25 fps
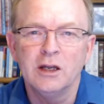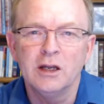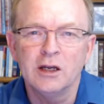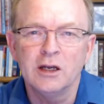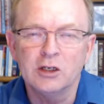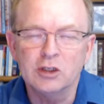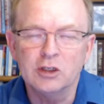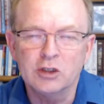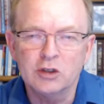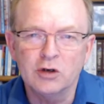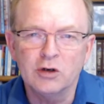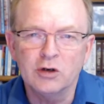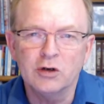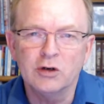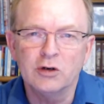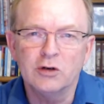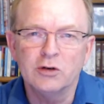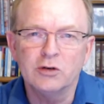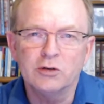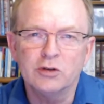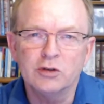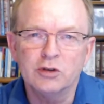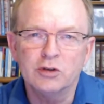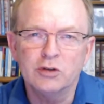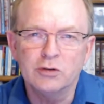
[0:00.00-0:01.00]

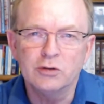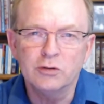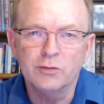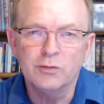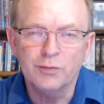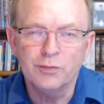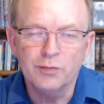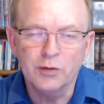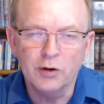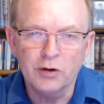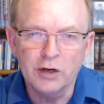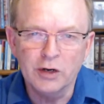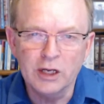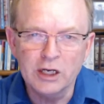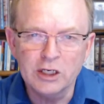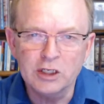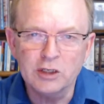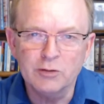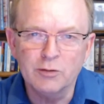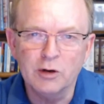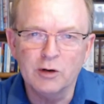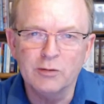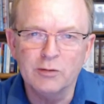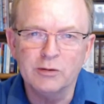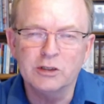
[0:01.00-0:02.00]
external
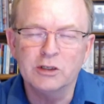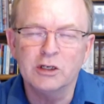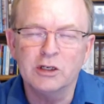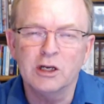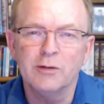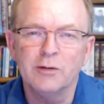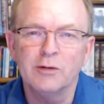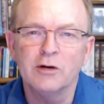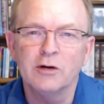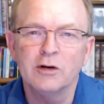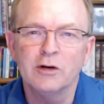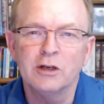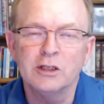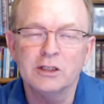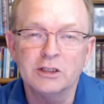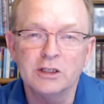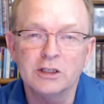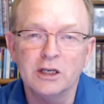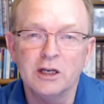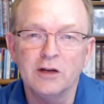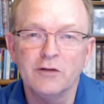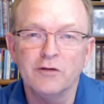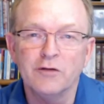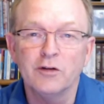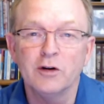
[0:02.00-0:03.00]
pronation moments coming, let's
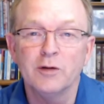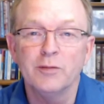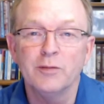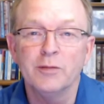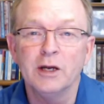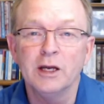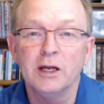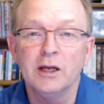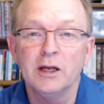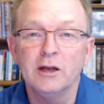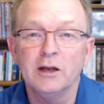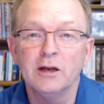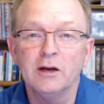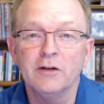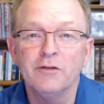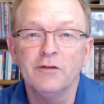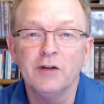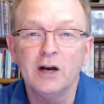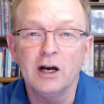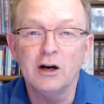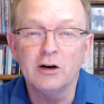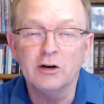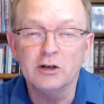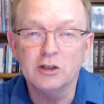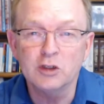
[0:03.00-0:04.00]
say, from a
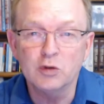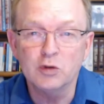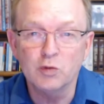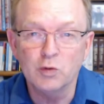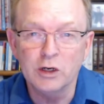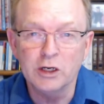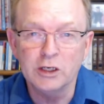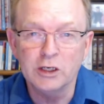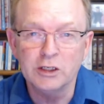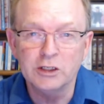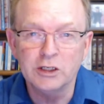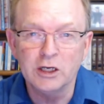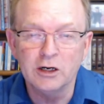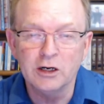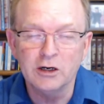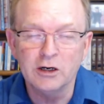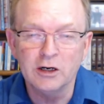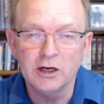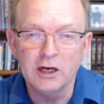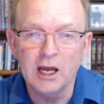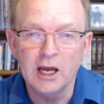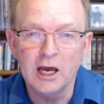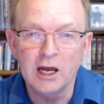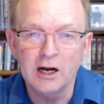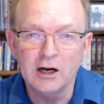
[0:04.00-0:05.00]
valgus wedge
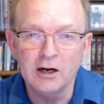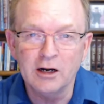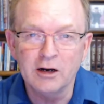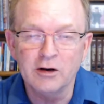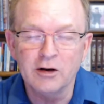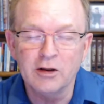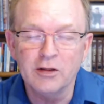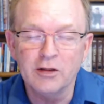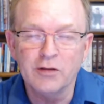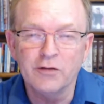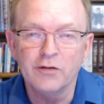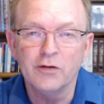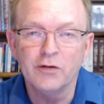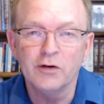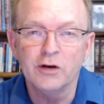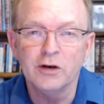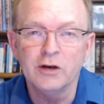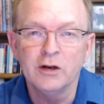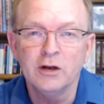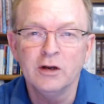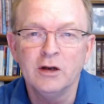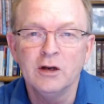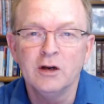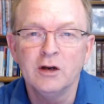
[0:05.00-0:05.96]
underneath, added underneath the foot,